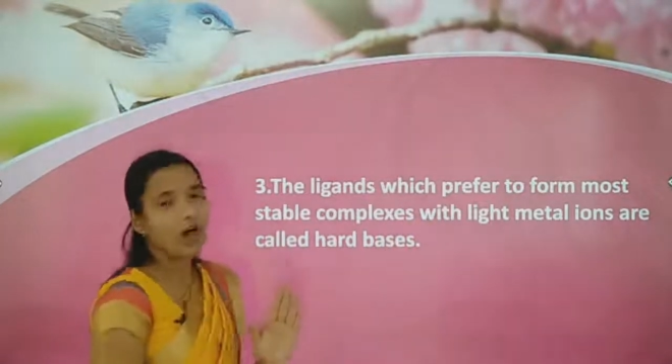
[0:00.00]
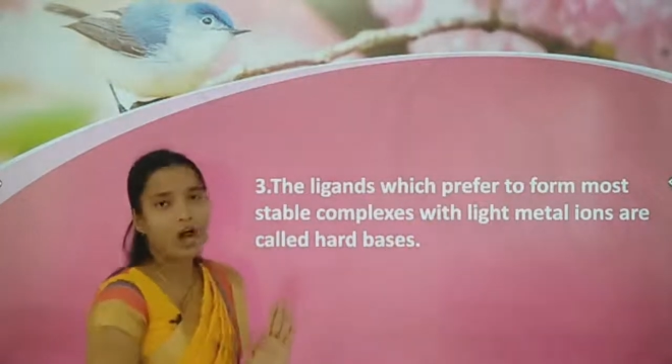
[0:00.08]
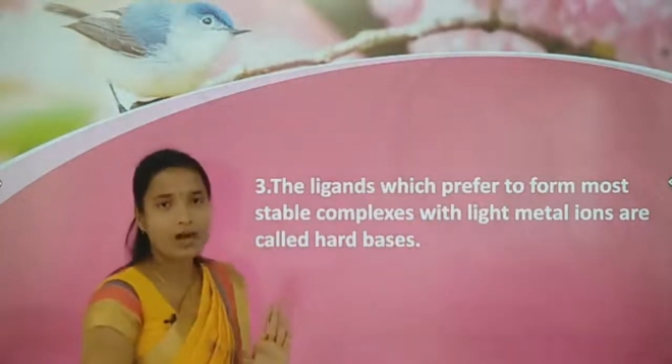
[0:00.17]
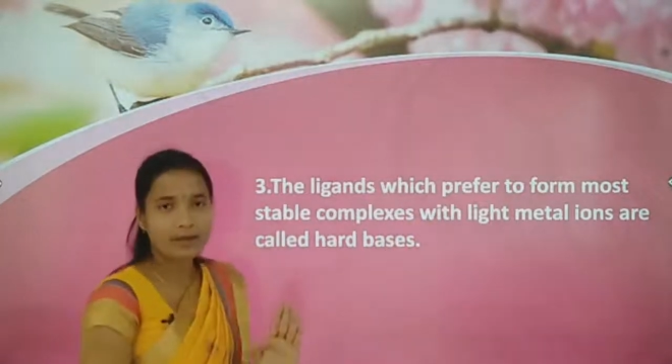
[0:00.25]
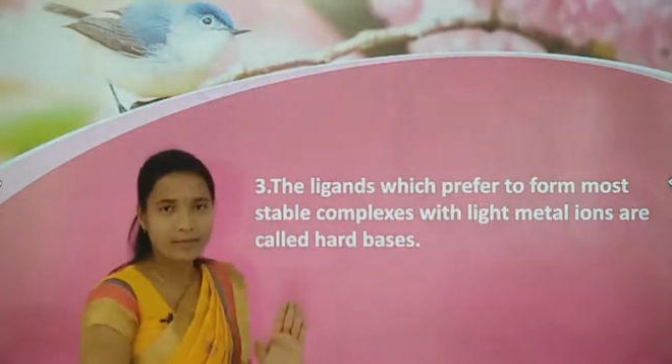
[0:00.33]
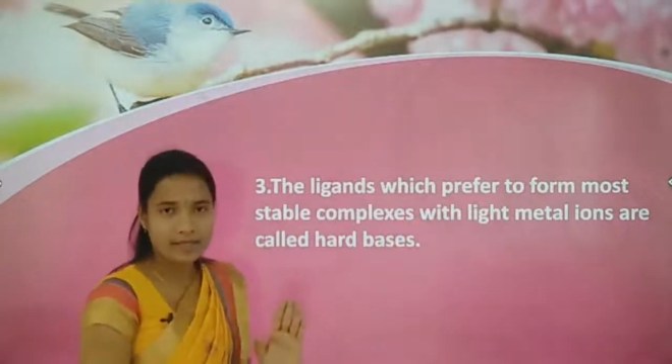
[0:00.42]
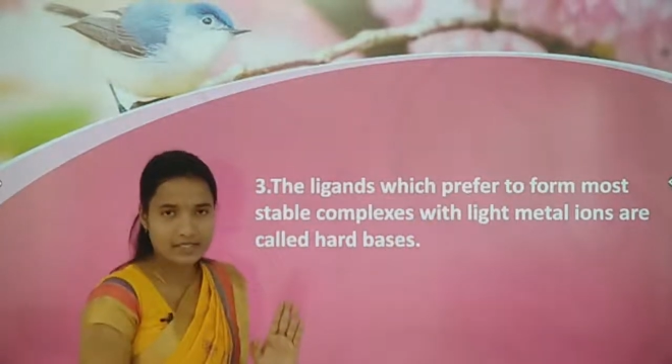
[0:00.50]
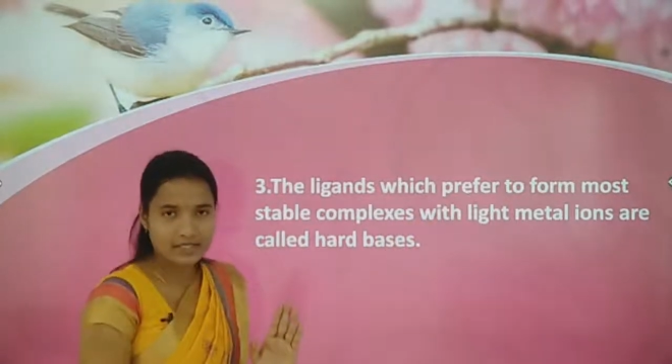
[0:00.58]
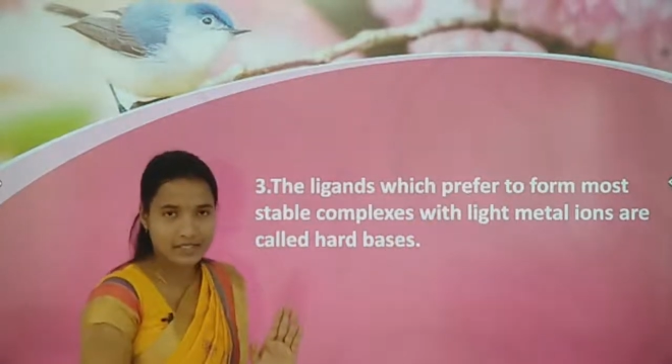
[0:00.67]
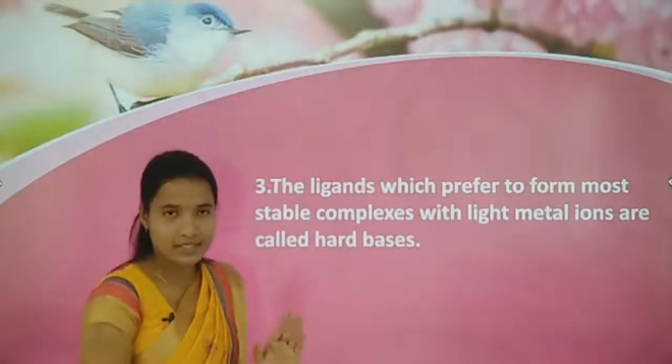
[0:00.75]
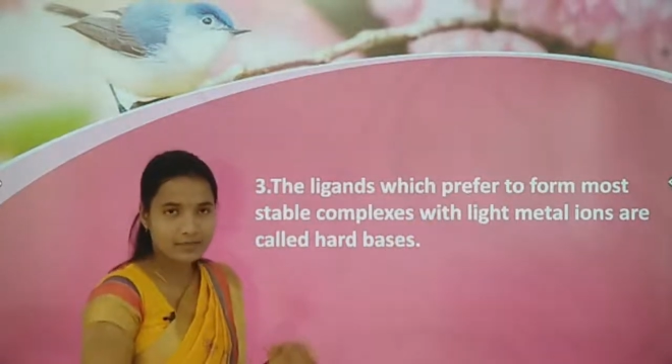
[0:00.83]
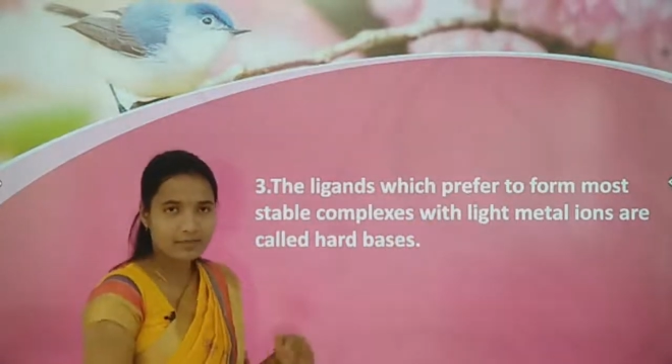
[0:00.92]
hard
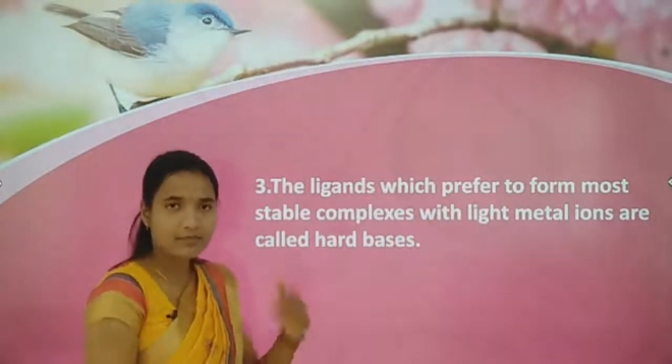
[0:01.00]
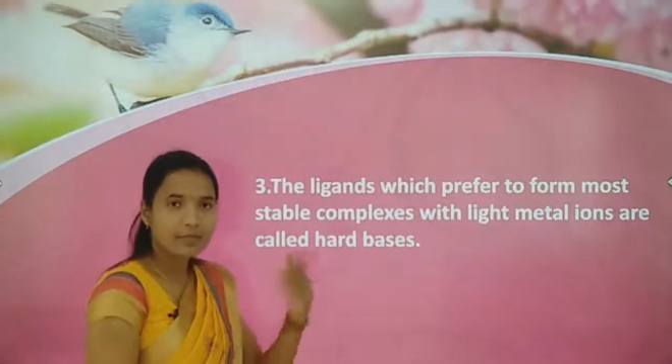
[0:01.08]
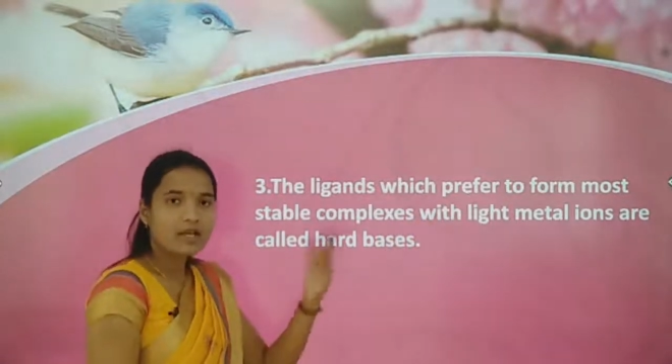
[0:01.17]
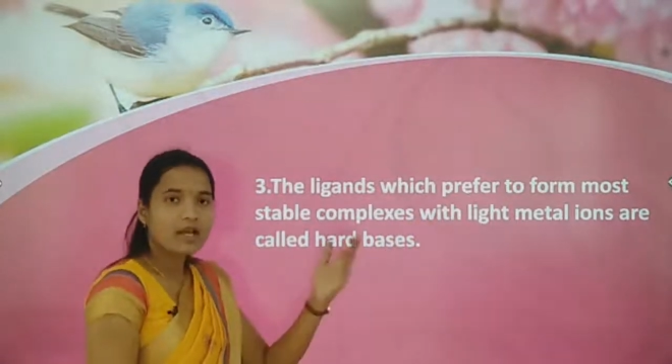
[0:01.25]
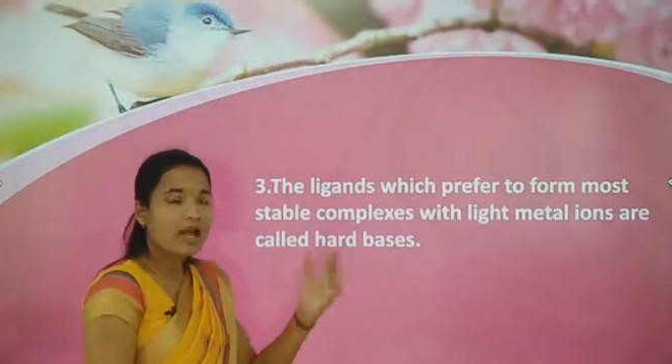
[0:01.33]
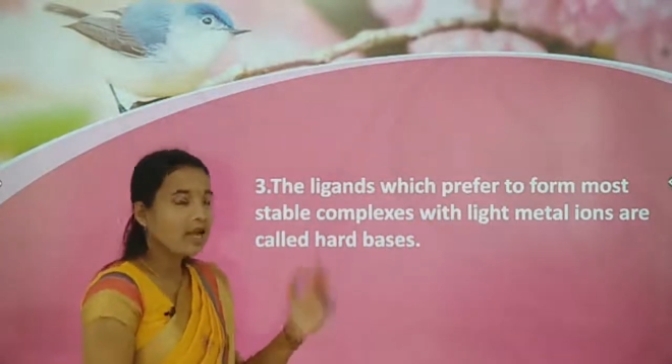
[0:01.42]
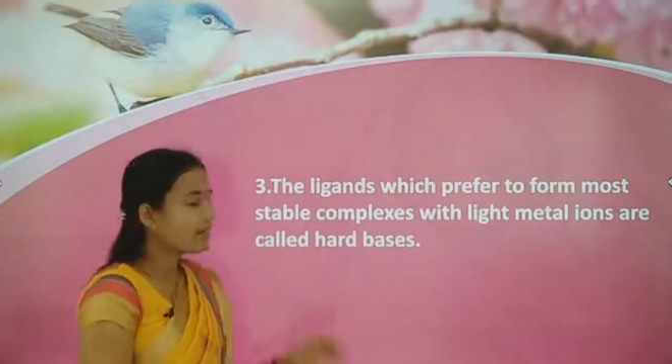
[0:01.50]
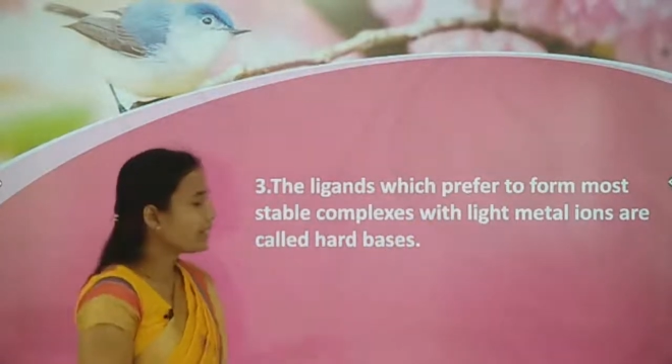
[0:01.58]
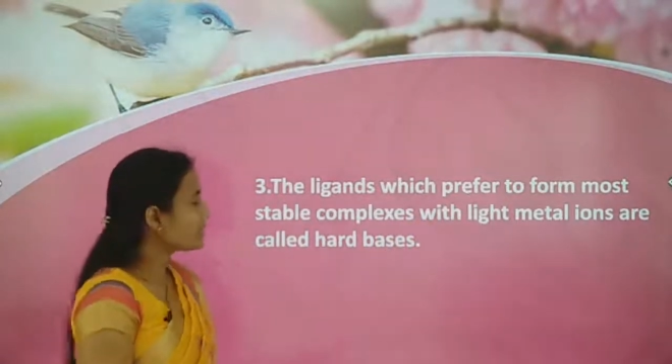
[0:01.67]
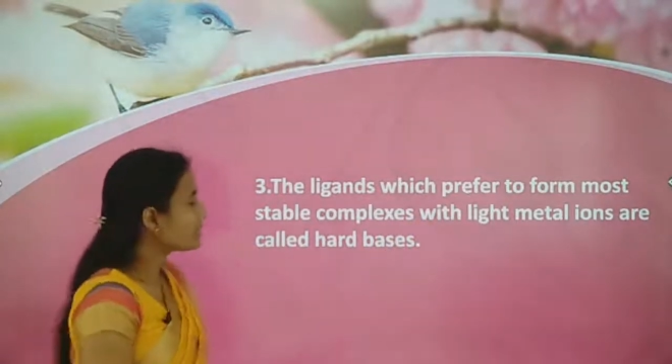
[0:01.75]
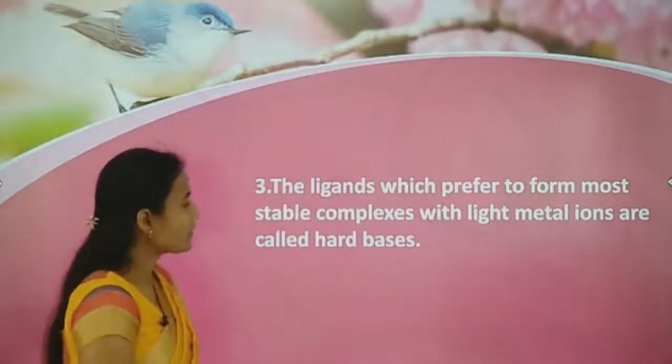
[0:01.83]
bases. And next